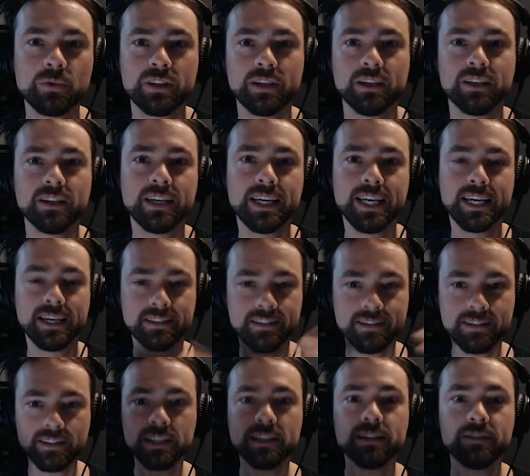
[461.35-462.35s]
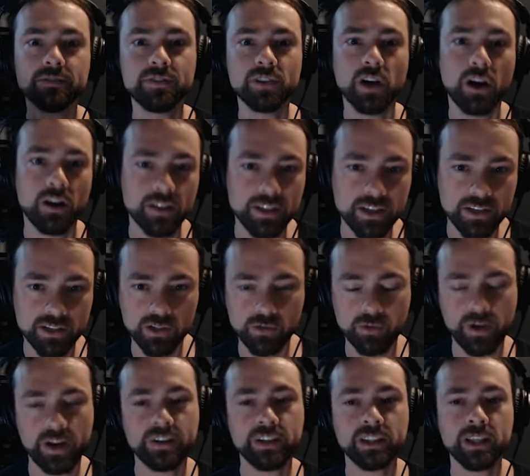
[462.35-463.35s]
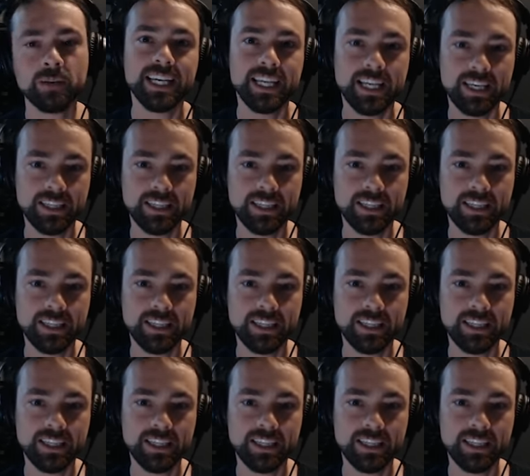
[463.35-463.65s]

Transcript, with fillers: with a sea of darkness surrounding them.